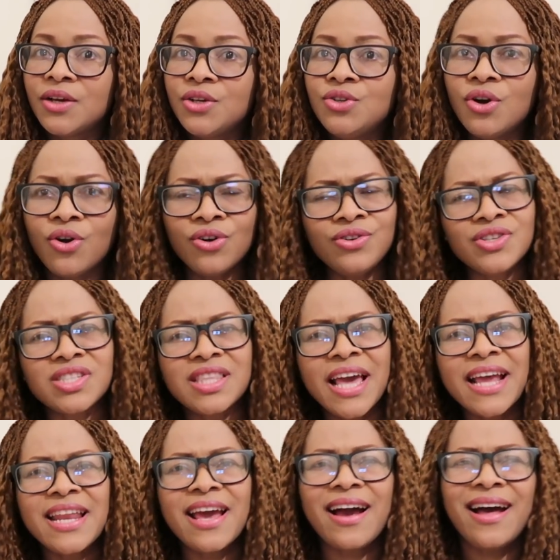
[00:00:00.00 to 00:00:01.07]
You're going to
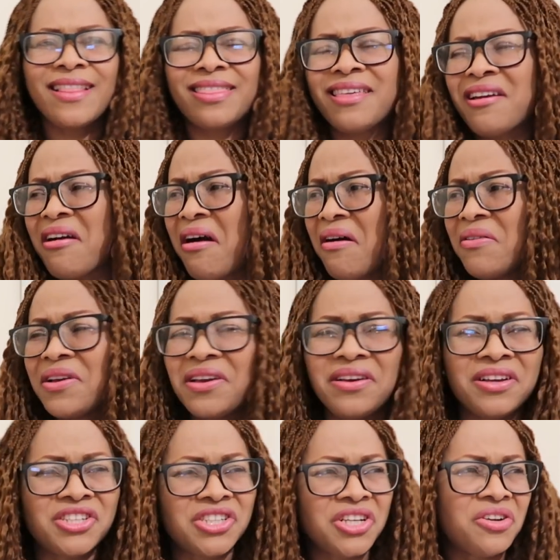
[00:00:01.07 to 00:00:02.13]
stay there and think, oh,
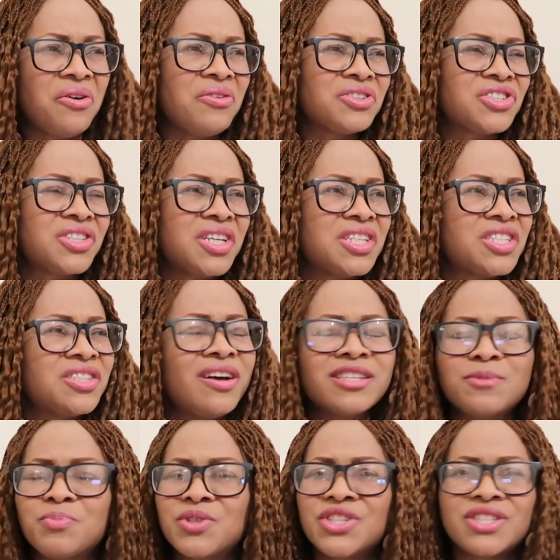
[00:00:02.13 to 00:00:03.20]
you know, she's
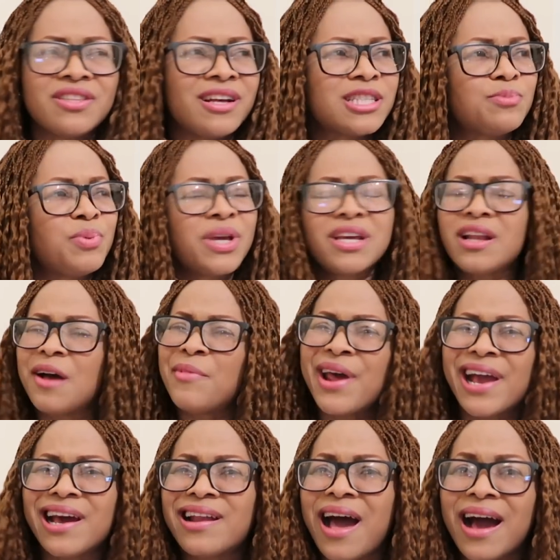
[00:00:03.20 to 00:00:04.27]
not speaking
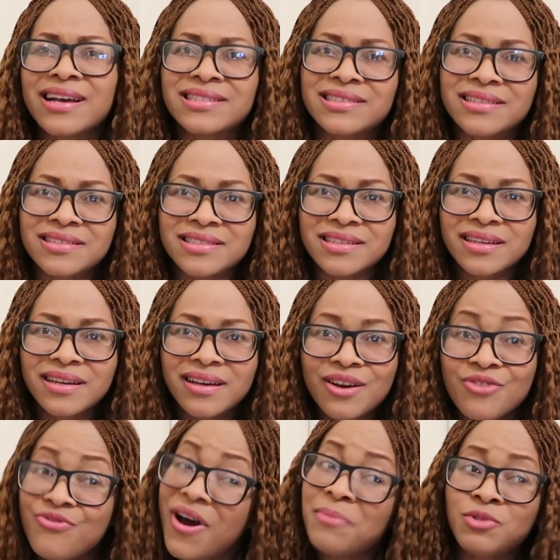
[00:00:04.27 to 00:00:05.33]
American accent.
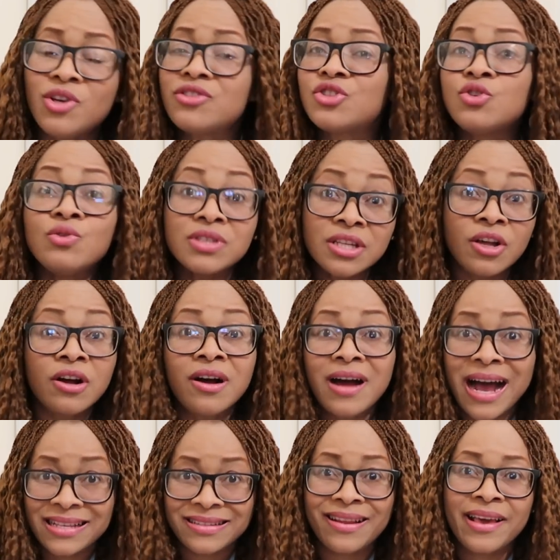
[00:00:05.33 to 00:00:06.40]
I'm just using
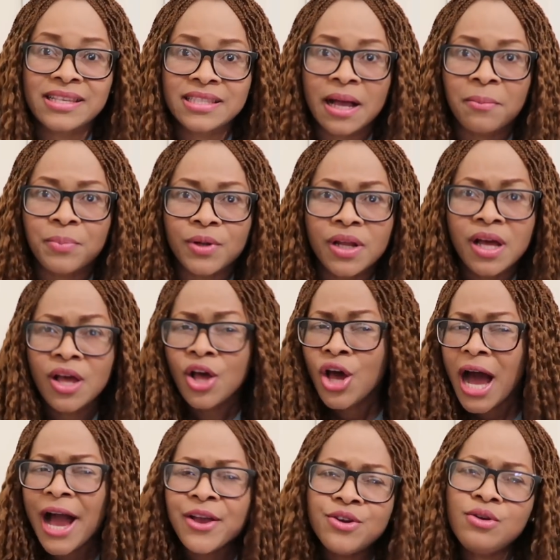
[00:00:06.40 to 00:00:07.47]
her as an example.
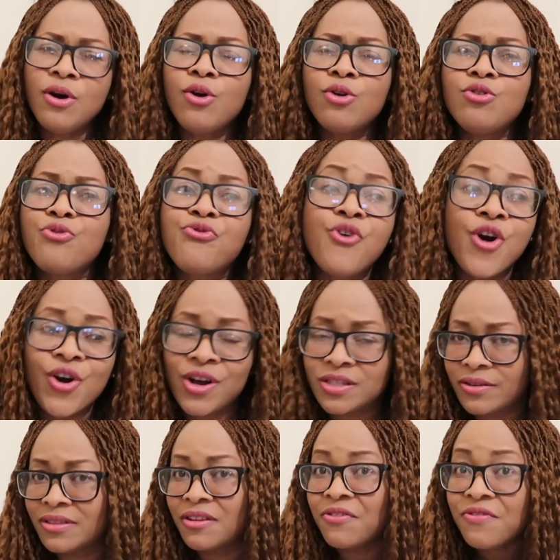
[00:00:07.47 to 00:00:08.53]
Are you not going to
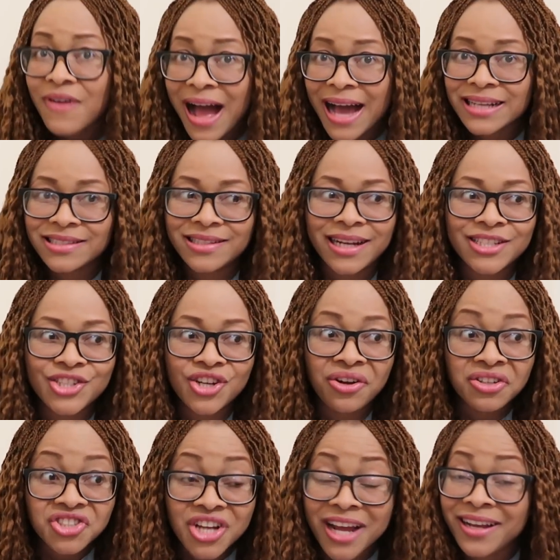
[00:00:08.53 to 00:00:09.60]
focus on the fact that
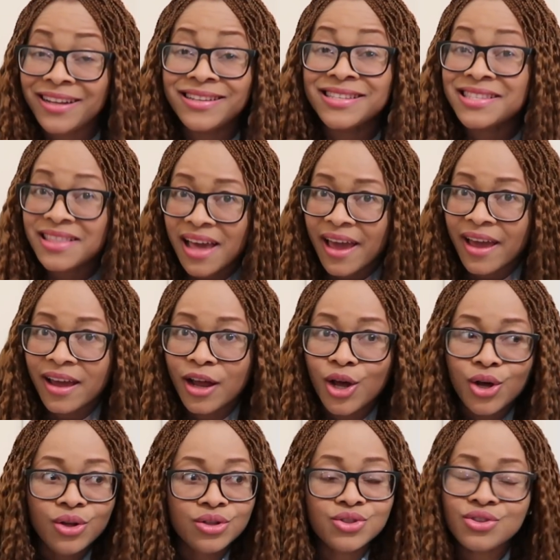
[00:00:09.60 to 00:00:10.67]
her channel is there
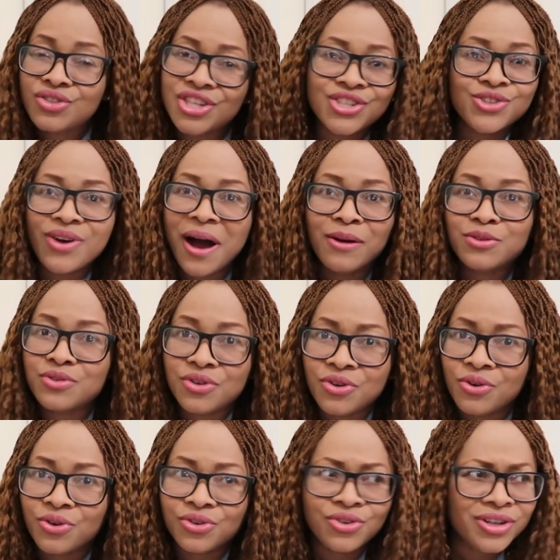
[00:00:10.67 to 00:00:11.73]
to teach you how to
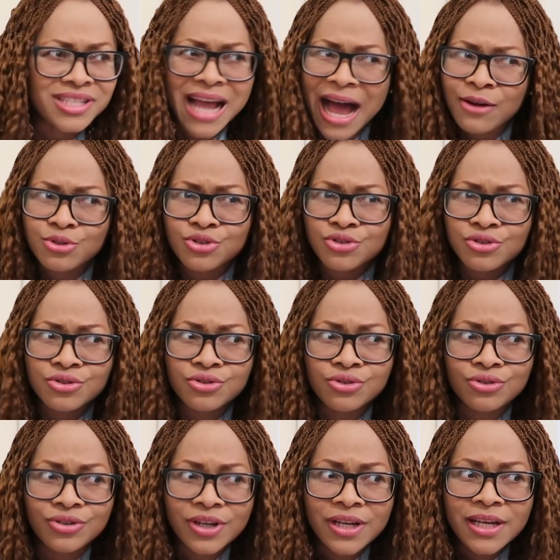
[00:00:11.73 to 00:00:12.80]
cook, not how
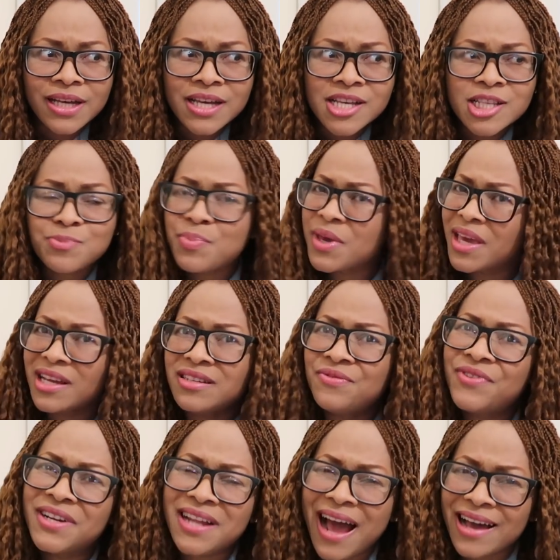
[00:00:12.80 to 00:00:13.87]
to speak a
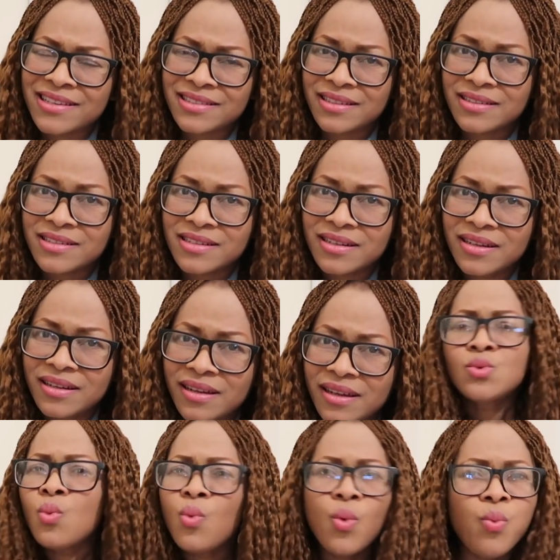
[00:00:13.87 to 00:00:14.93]
different accent?
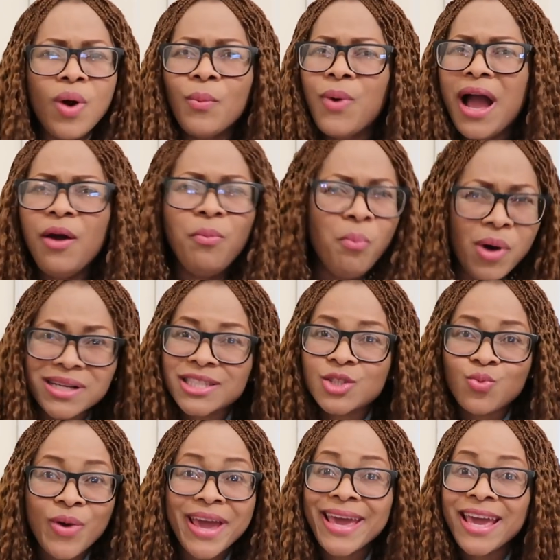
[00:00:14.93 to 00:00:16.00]
Why
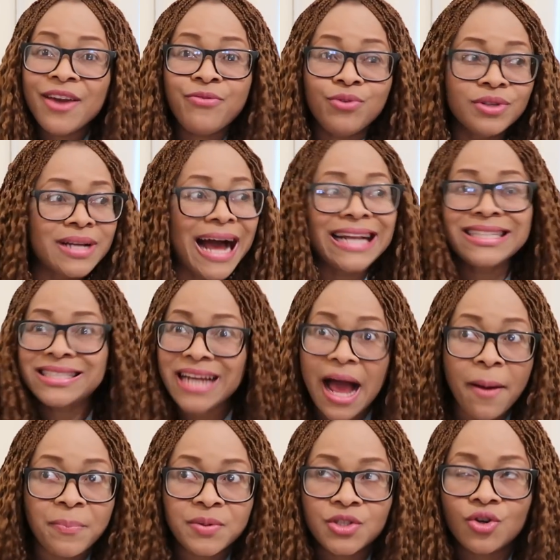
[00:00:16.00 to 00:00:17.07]
must we even
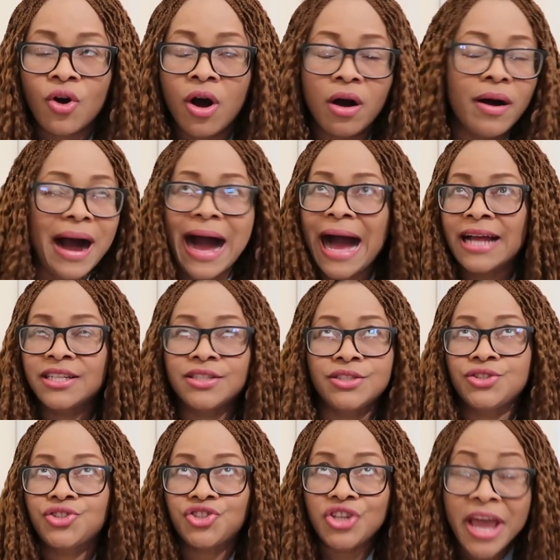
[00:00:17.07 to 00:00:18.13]
adapt or
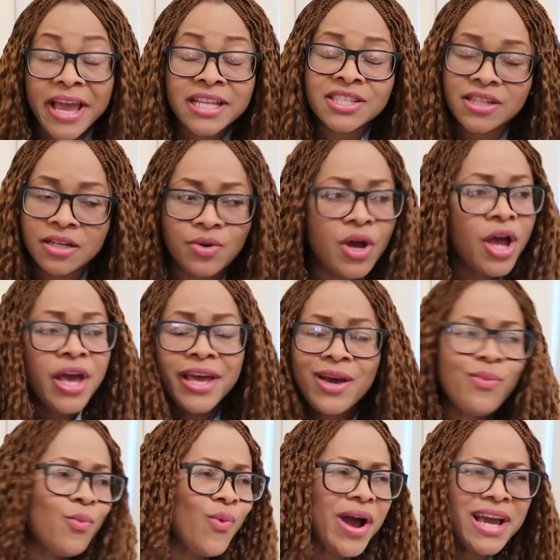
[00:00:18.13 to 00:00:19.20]
change?
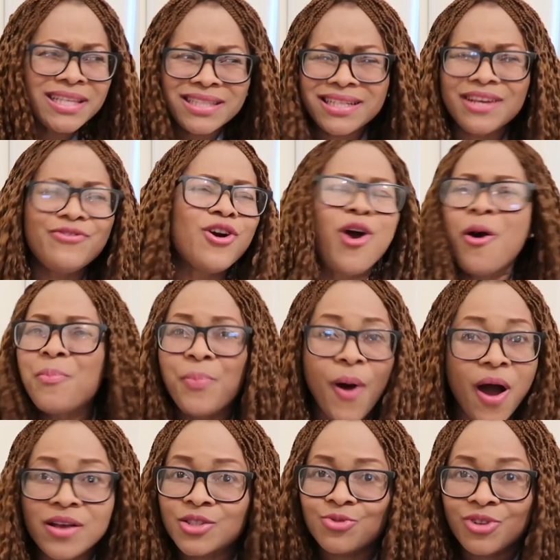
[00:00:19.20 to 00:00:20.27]
Is it even
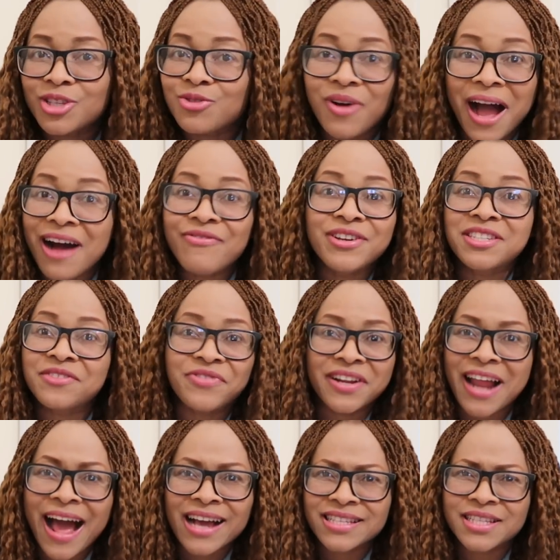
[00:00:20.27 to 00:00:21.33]
compulsory to have a
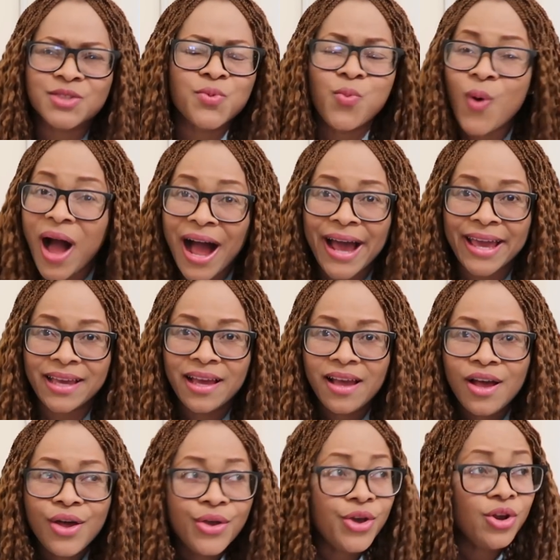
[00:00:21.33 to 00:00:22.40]
different accent? Why?
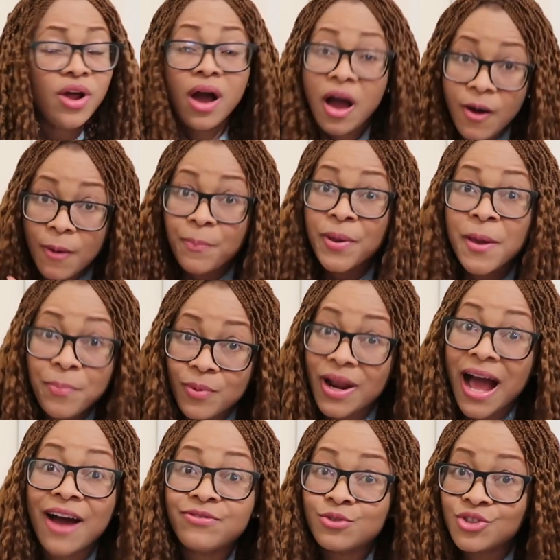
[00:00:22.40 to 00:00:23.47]
You know, our people
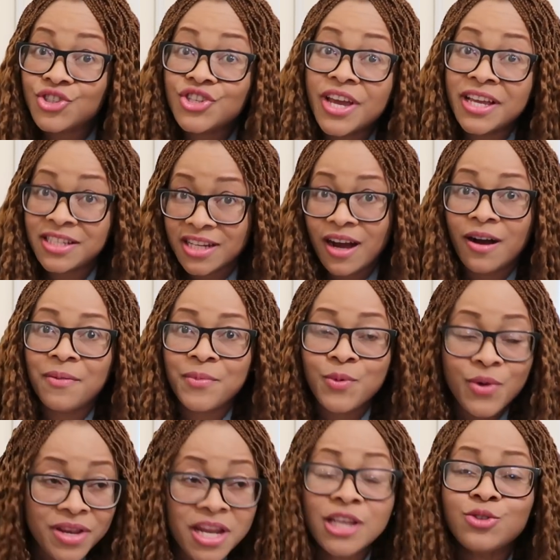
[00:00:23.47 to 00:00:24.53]
have to change.
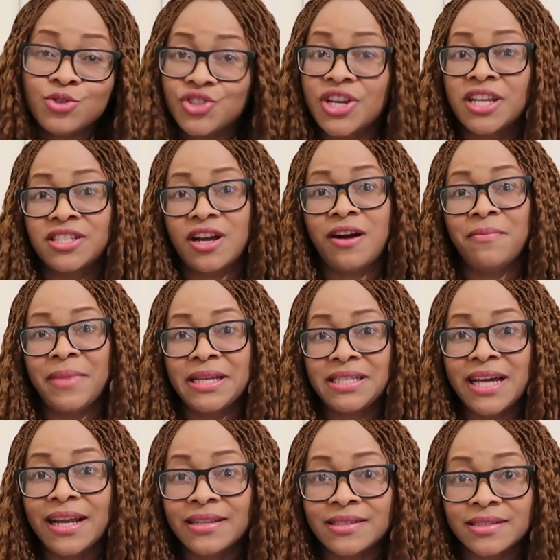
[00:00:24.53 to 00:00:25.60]
We need to change our
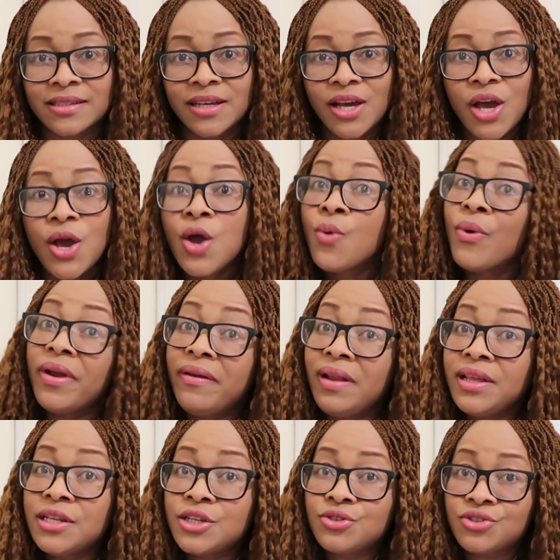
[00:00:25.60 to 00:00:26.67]
mentality. We
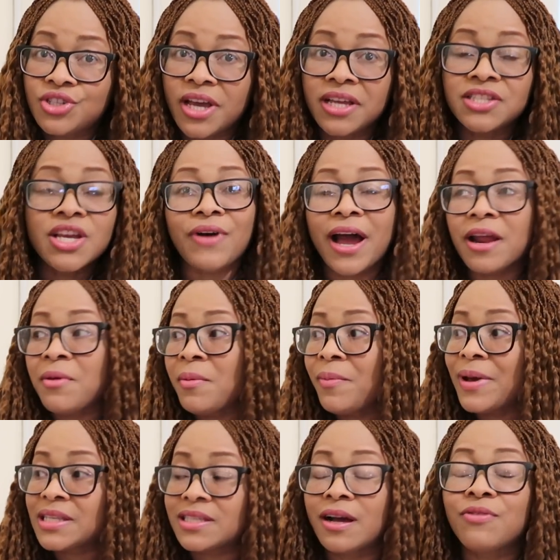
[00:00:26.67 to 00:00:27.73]
really need to change. I remember
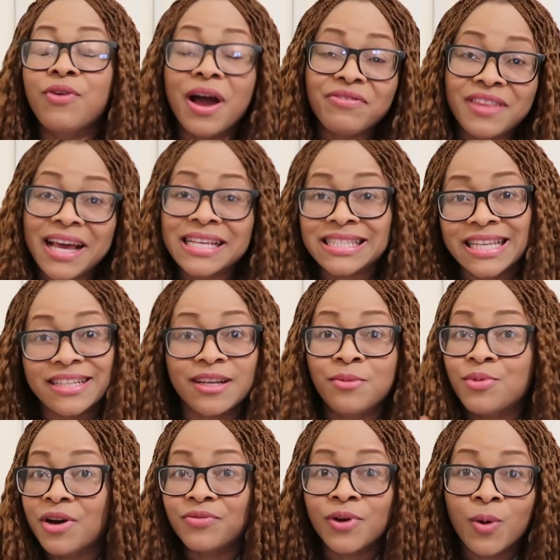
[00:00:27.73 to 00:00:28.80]
myself, after I stayed
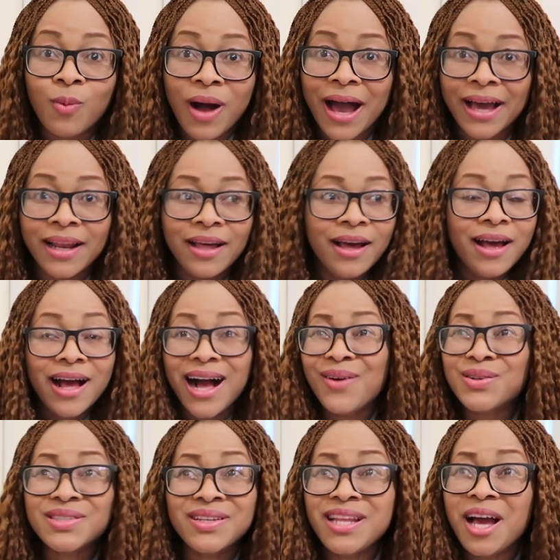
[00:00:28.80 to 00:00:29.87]
abroad for a while, I
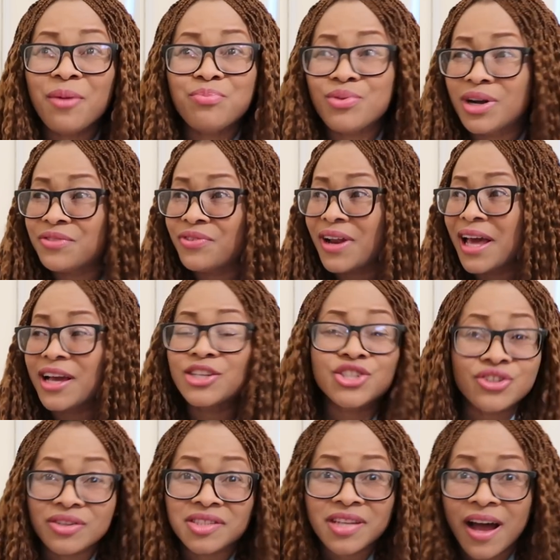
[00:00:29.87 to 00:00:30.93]
was only abroad for like a
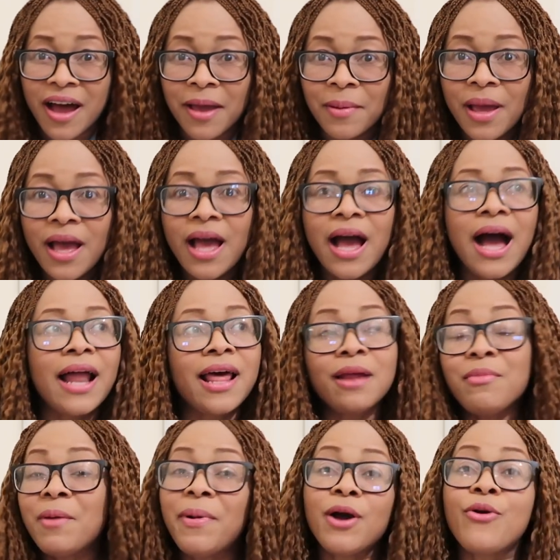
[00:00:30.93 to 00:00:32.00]
short time, and I
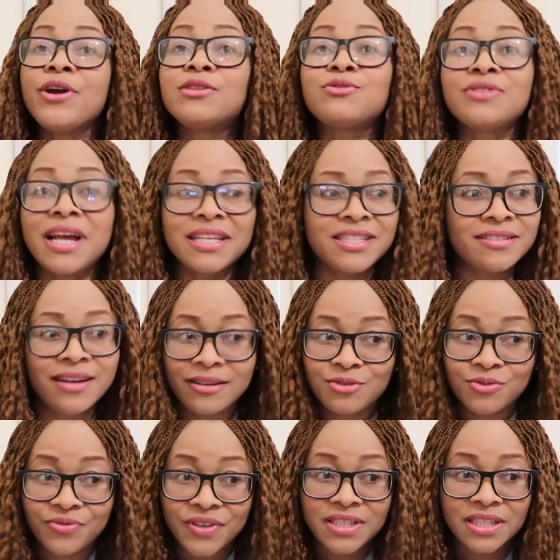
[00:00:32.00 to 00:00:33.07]
remember going to Nigeria
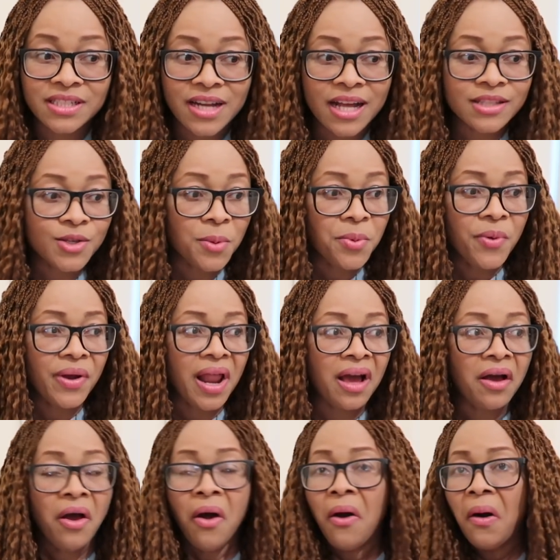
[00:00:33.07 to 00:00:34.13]
to visit, and some people were
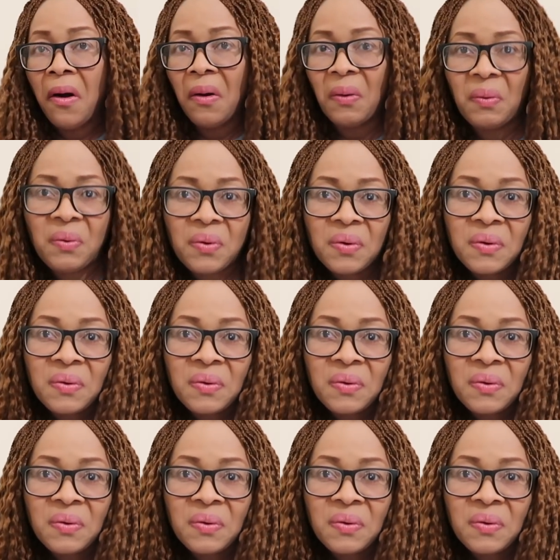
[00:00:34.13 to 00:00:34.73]
like, oh,